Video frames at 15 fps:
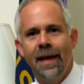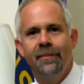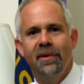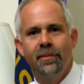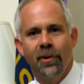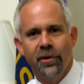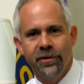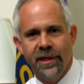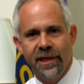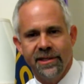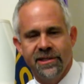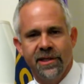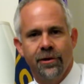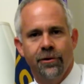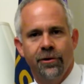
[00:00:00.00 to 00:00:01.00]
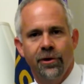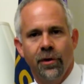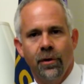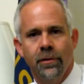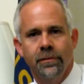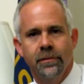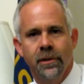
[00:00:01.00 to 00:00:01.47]
happy birthday, Senator
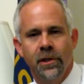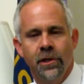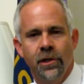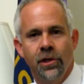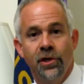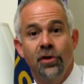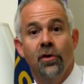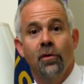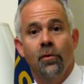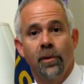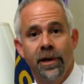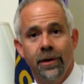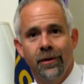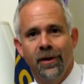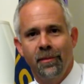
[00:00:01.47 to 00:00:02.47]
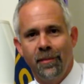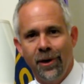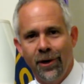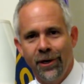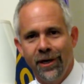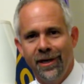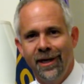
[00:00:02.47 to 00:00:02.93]
Dole, to a real
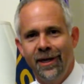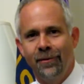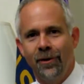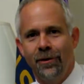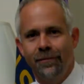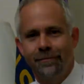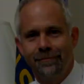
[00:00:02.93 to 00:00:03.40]
American hero.